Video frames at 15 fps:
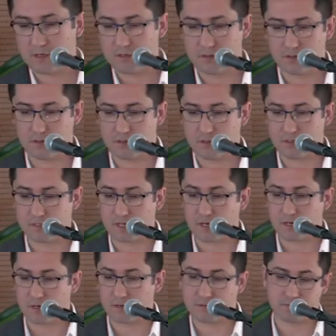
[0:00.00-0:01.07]
And these
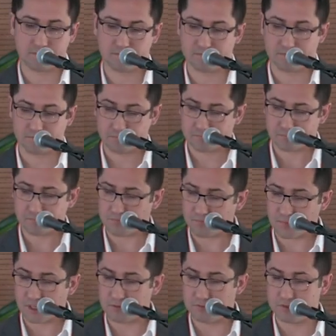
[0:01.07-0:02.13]
are
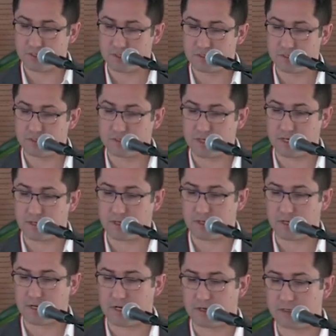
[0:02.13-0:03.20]
researchers that
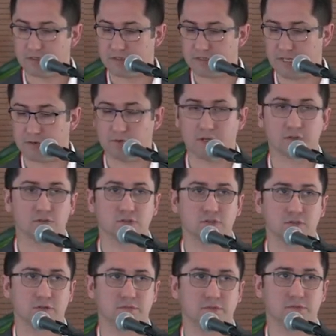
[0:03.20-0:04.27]
are directors
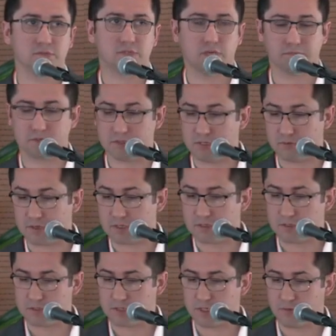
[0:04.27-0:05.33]
or
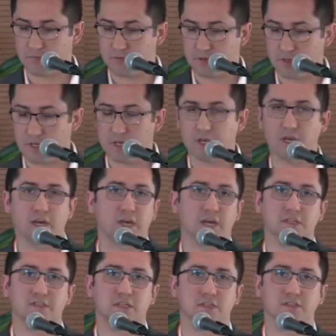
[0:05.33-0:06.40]
sub-directors of
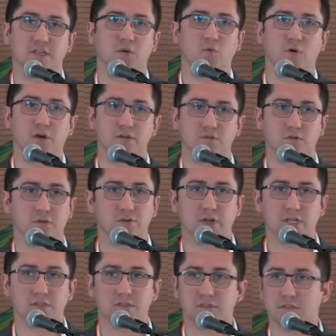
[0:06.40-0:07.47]
excellence awards or
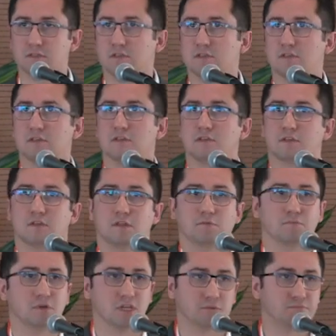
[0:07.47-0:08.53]
grants,
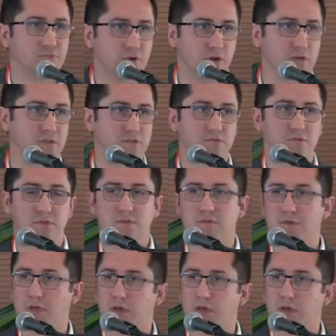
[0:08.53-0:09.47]
big projects with